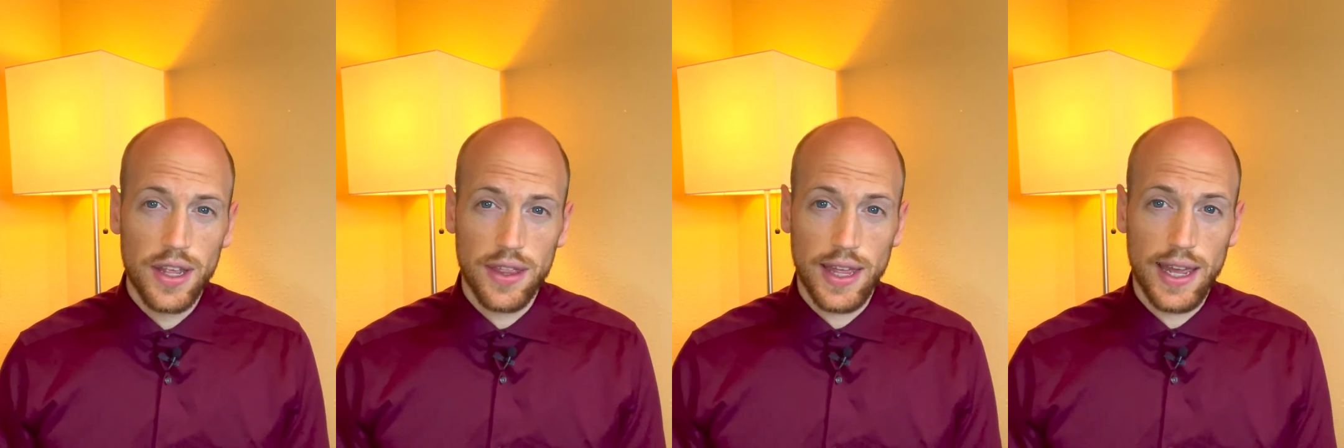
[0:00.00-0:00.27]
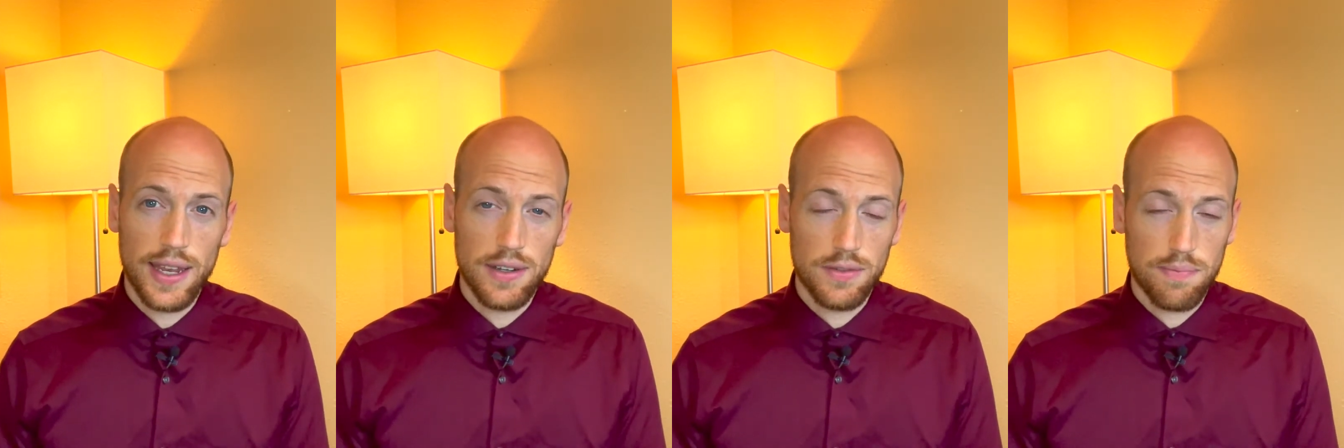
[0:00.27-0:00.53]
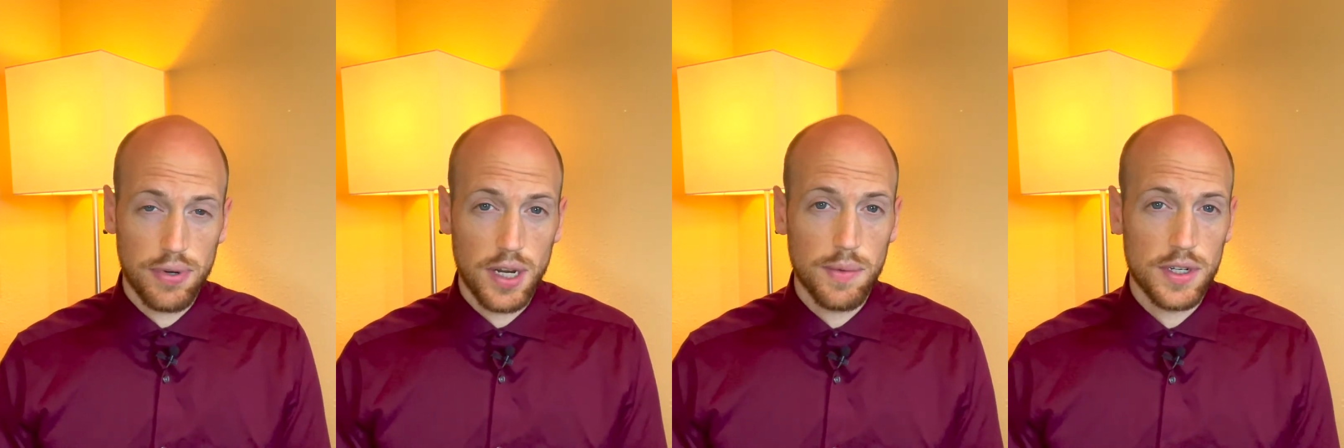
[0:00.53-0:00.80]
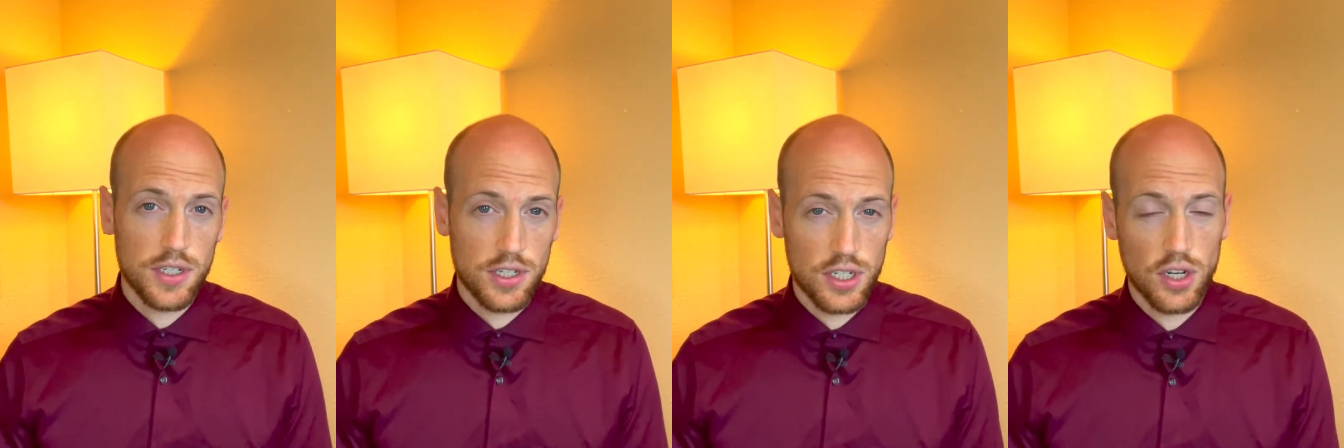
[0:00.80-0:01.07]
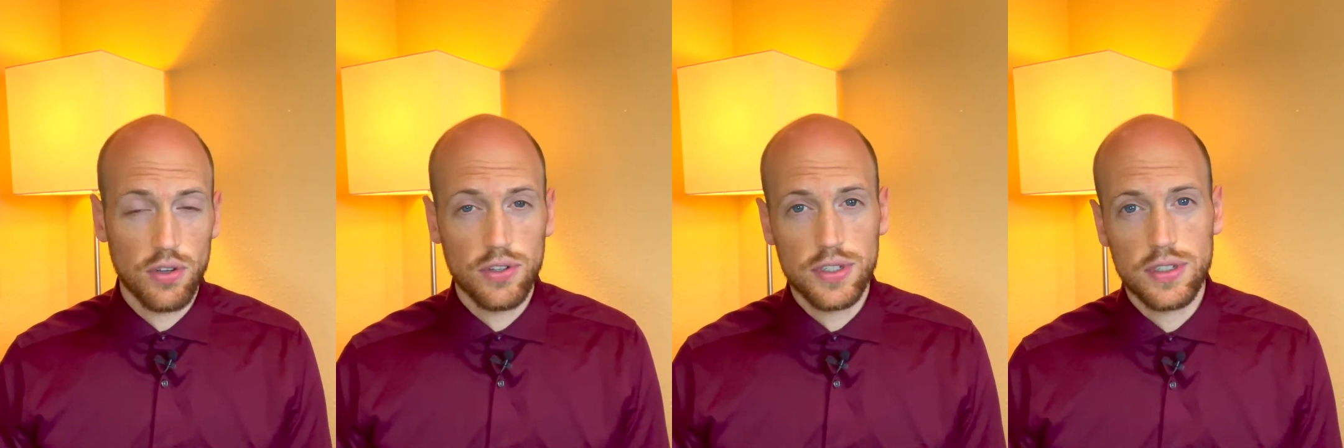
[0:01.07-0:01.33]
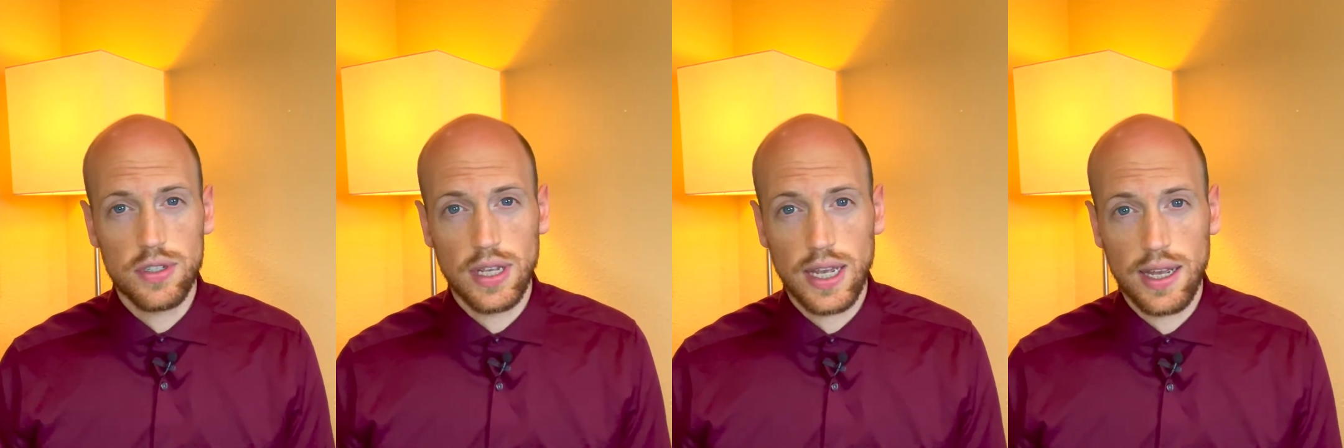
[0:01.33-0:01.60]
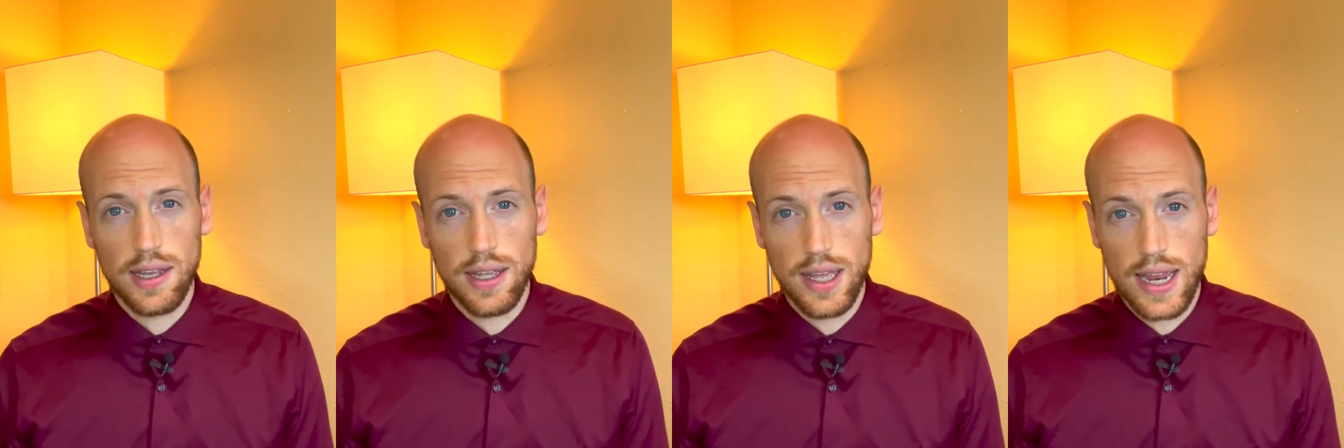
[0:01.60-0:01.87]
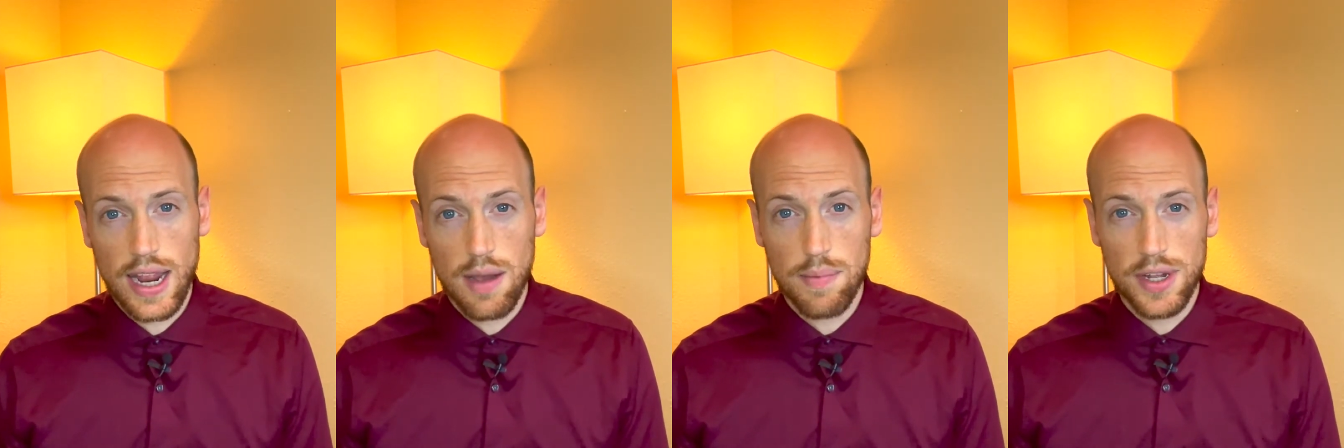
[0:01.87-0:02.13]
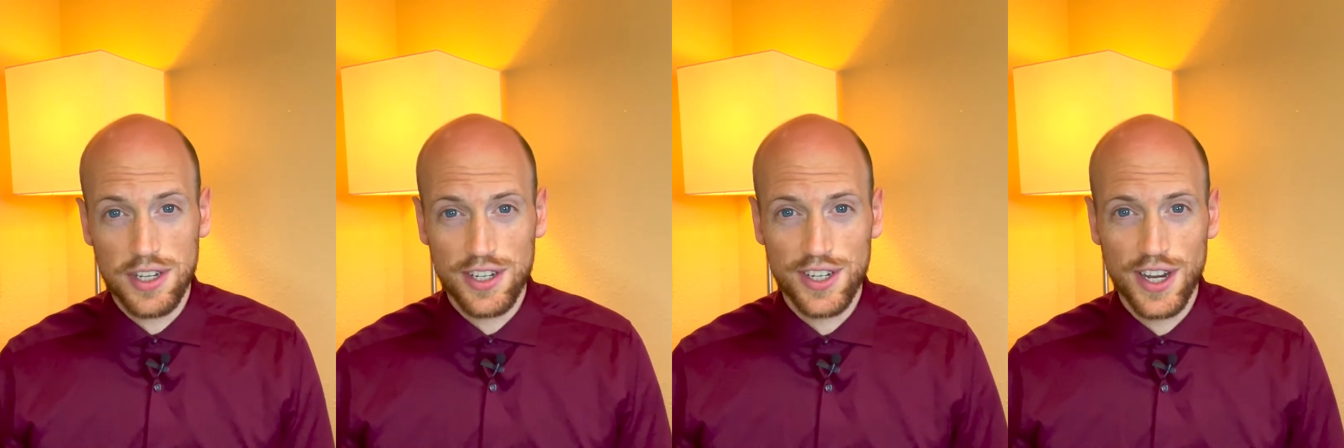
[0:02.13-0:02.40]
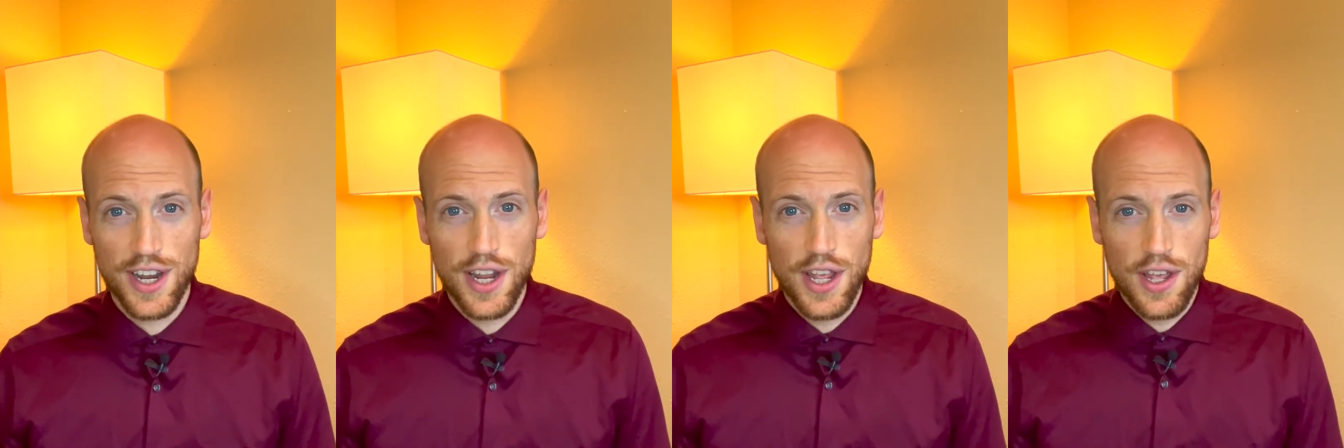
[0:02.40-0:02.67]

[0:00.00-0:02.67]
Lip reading: That pretty much shows how much